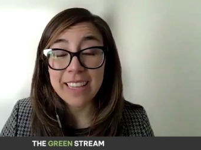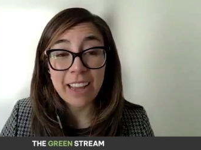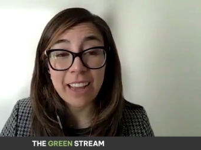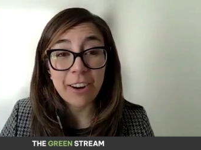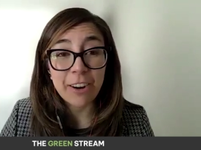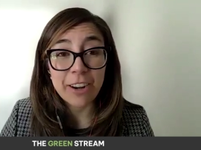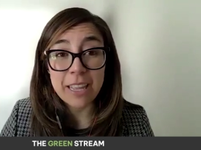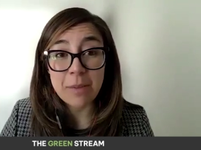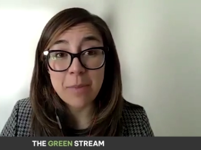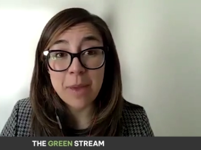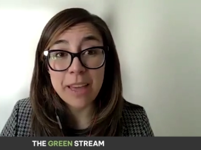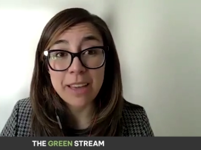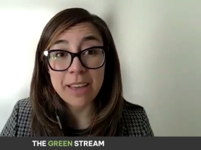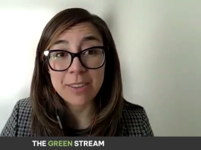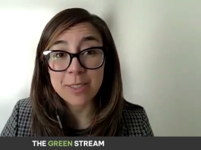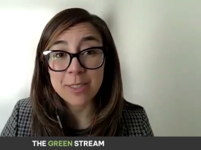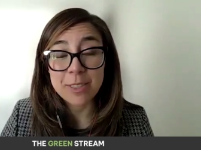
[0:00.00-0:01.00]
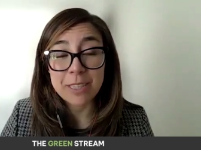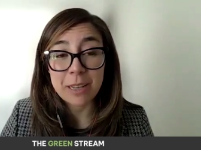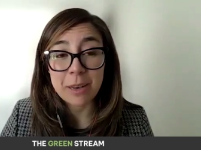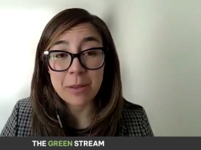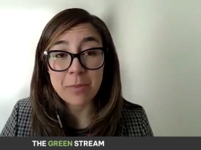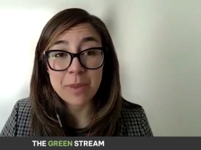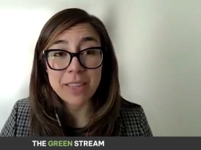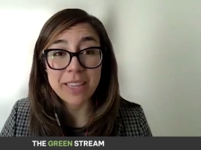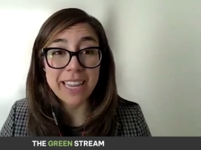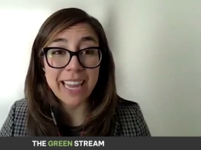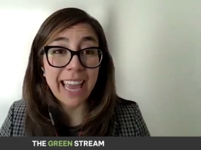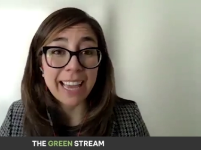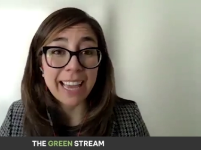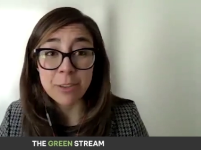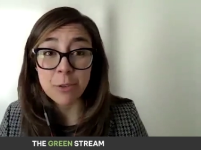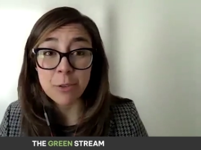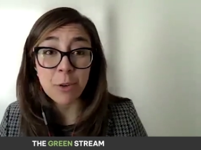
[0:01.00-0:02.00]
our email sustainability
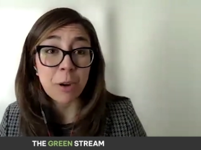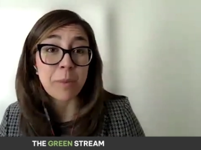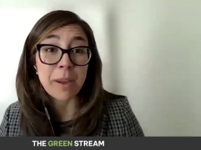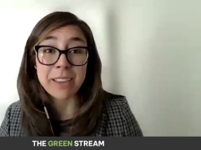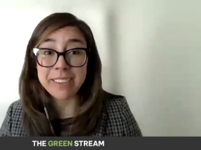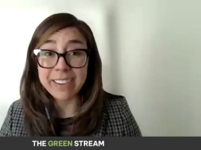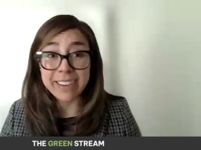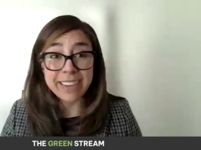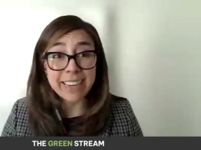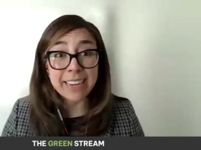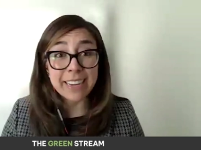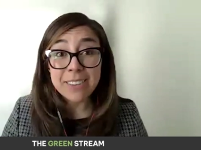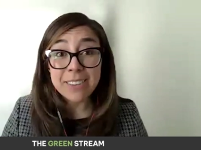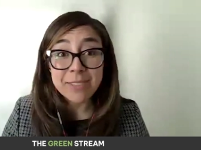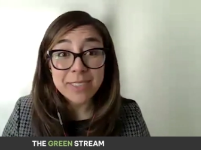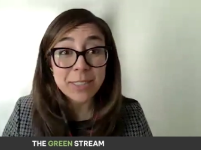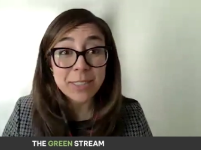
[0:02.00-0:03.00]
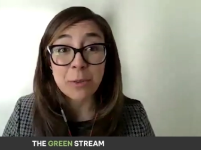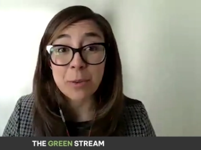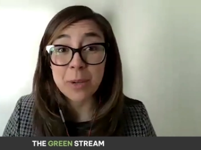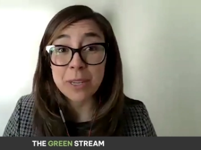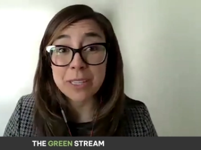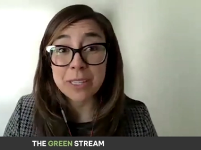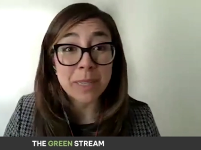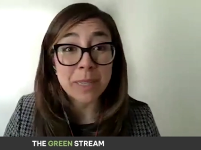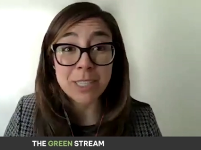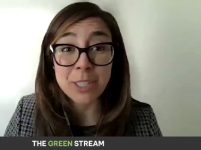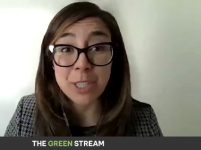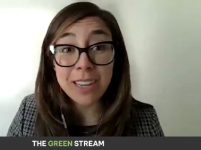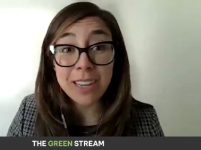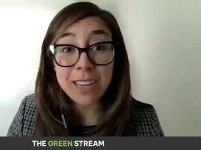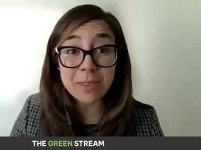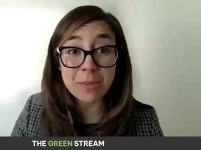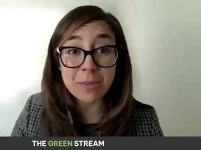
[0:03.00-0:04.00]
at detroitmi.gov is always being
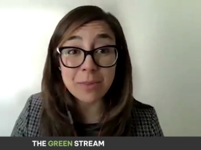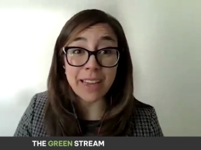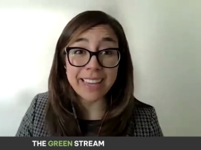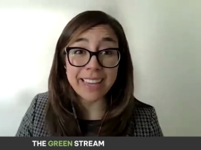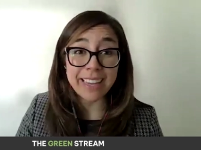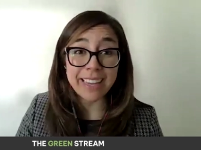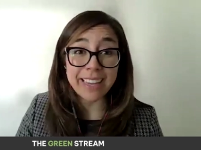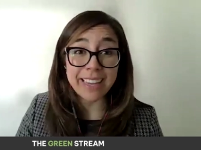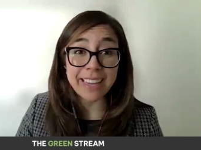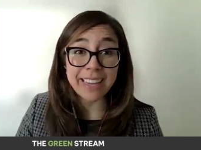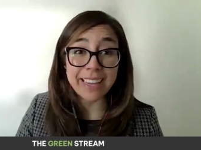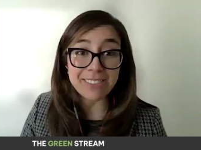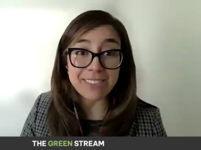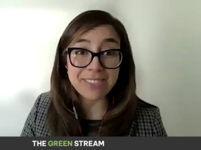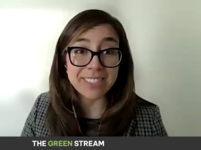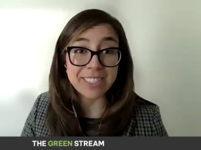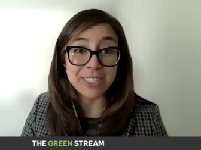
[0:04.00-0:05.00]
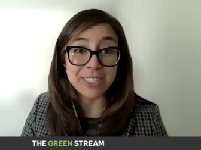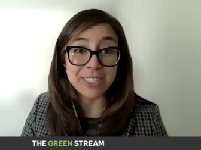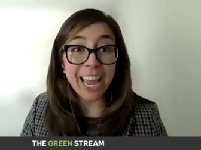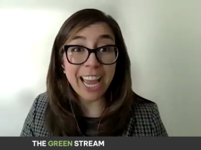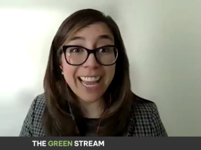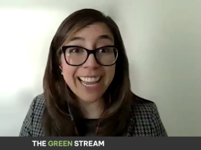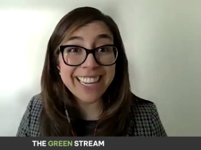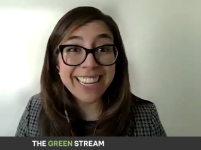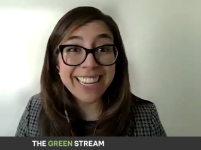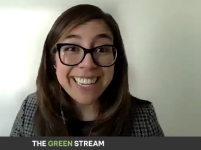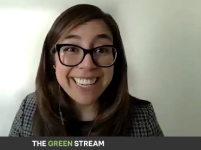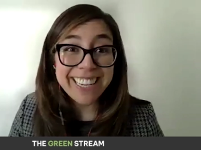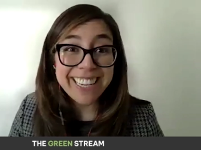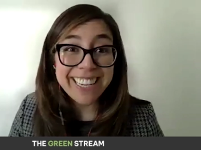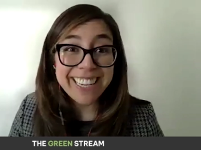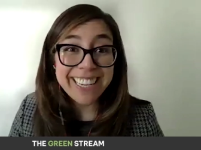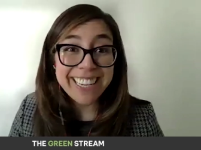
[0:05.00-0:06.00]
checked by myself and Jack.
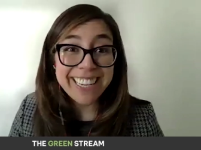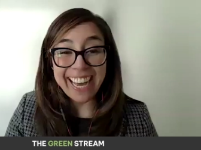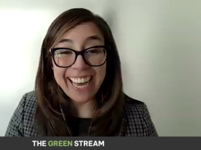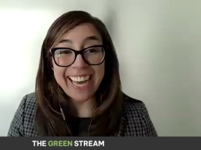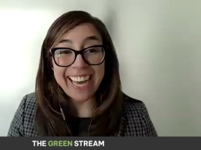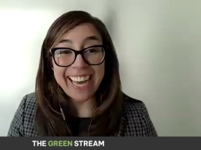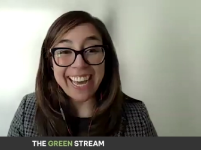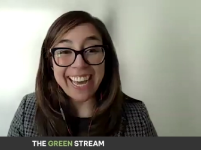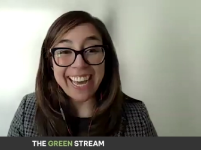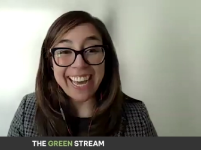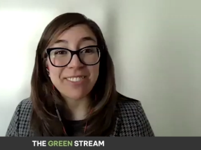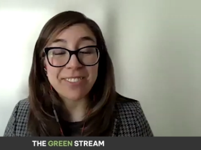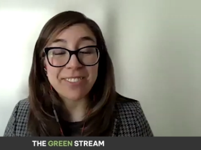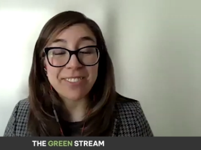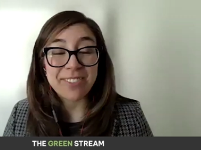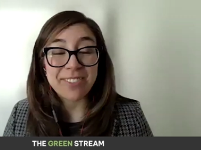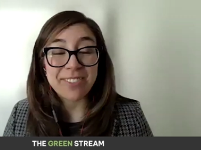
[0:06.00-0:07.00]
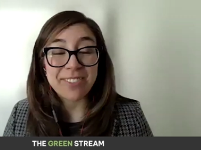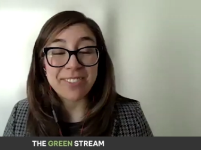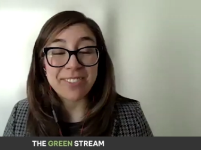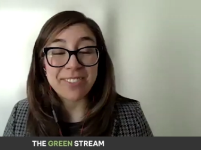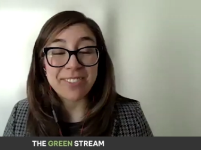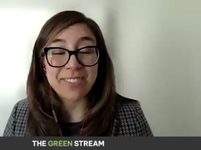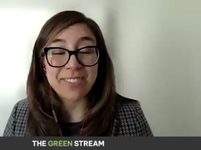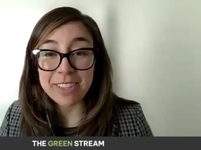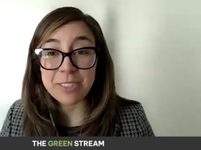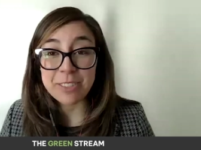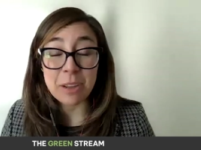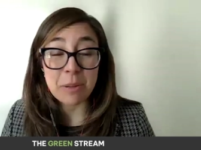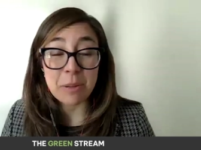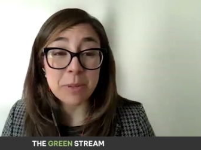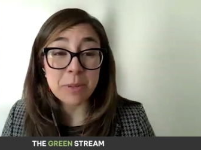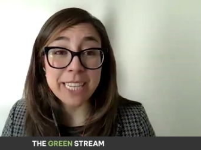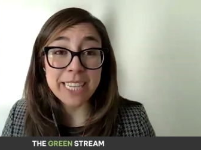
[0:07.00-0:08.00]
Uh, if, you know, there's
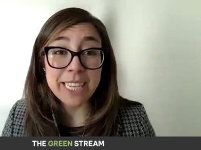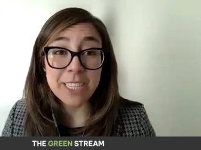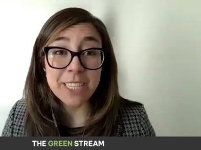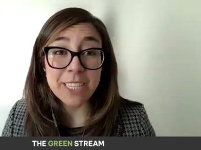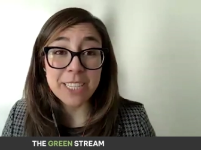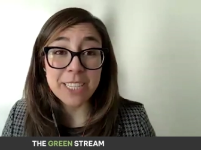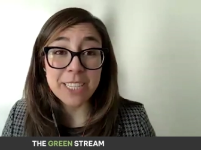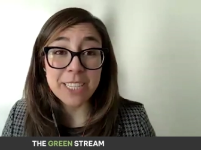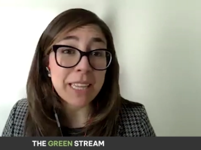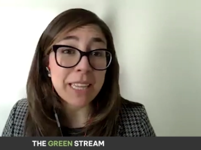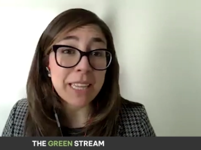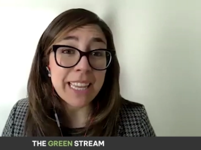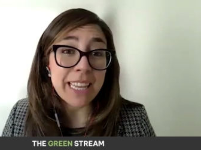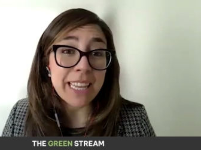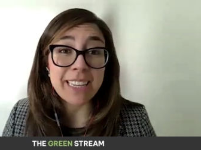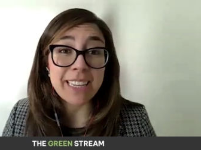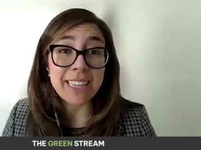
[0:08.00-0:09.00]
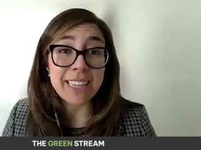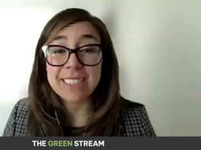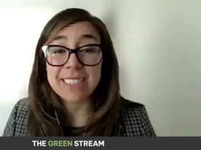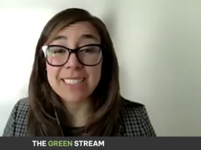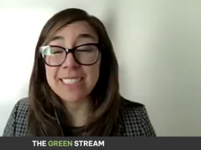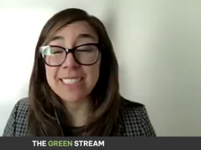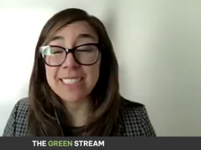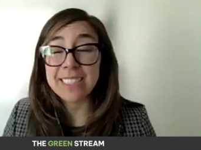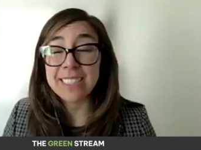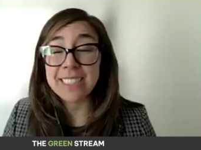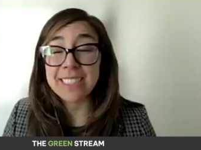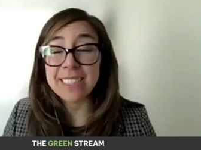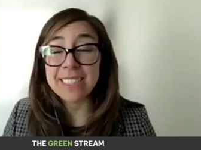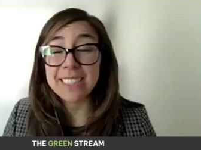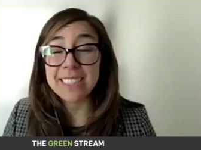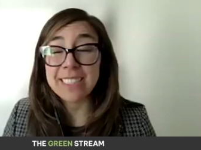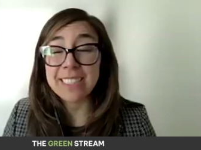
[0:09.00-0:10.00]
conversations, meetings, uh,
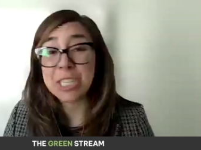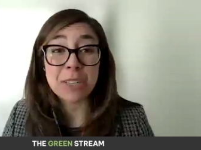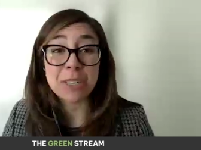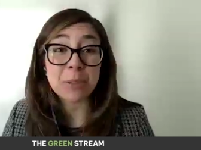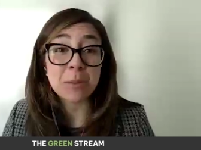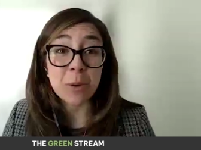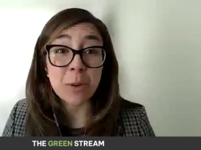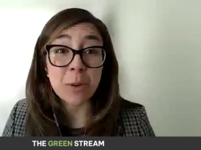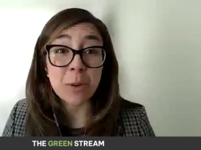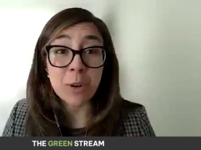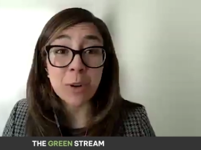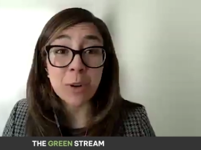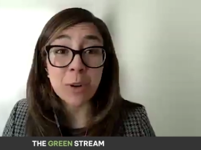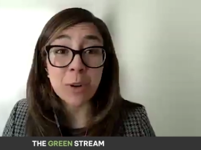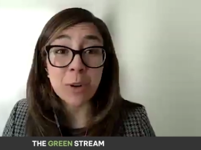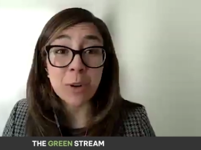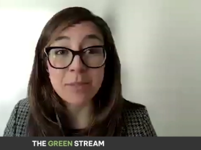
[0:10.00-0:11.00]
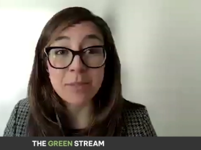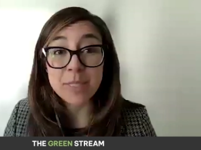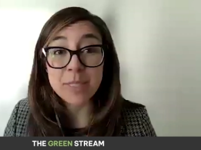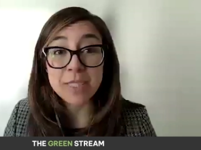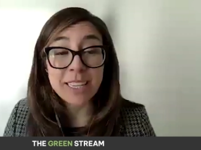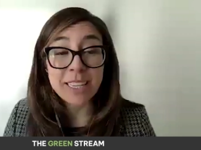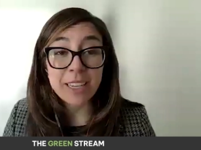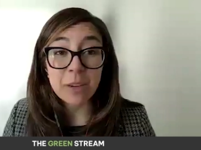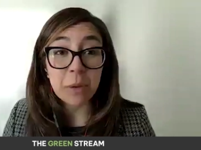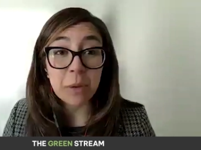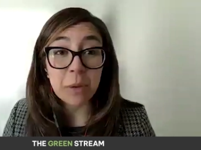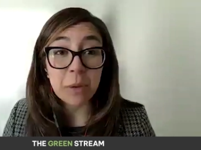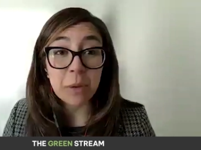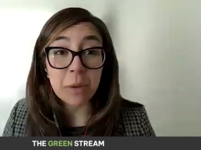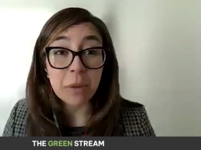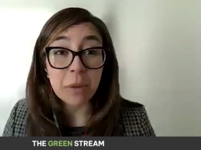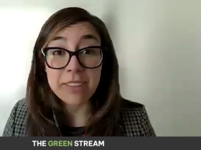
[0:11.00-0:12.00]
initiatives, programs, we would
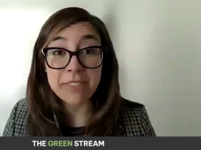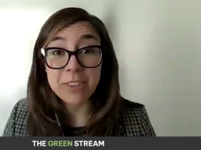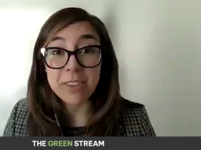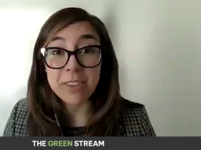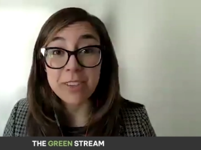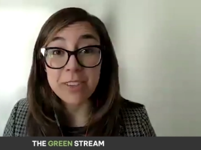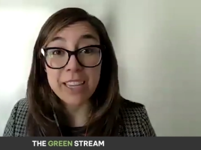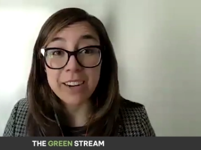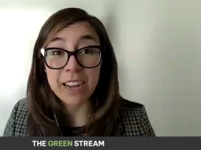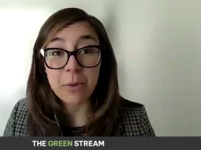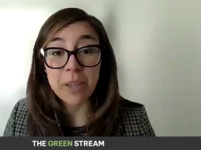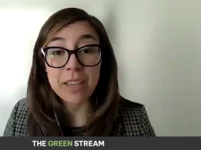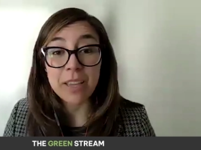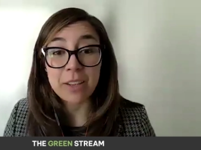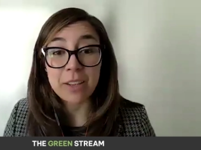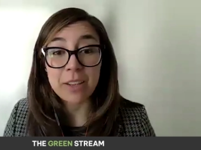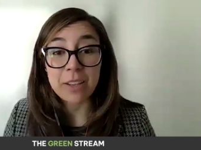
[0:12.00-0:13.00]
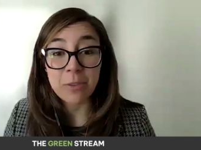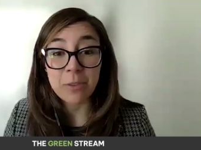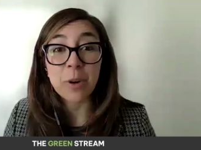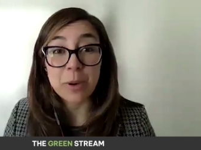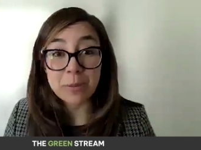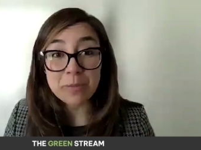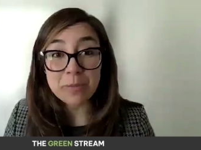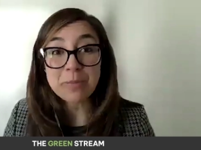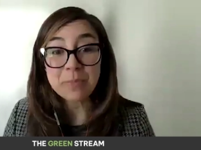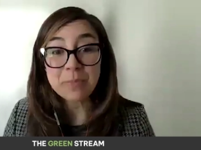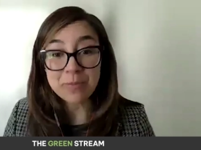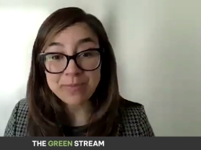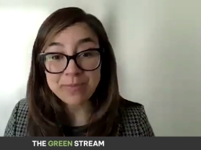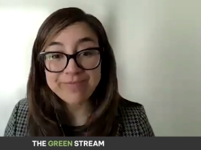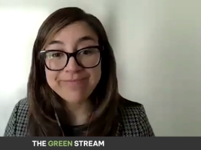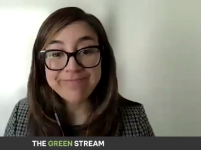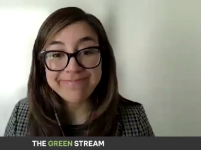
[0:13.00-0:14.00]
love to hear how we can support.
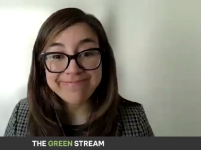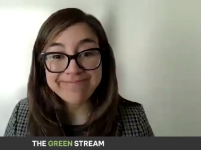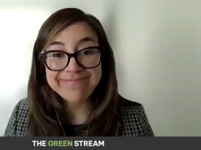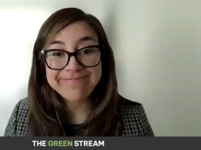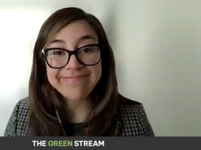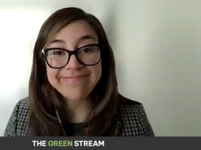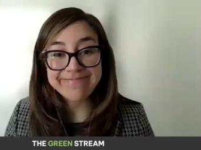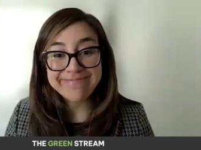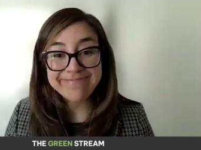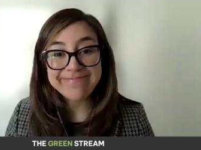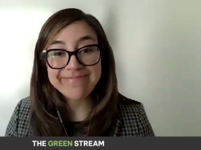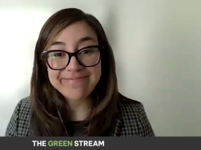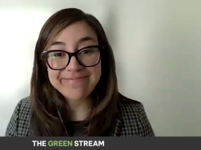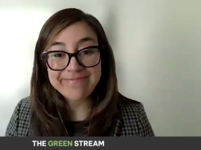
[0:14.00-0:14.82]
Oh,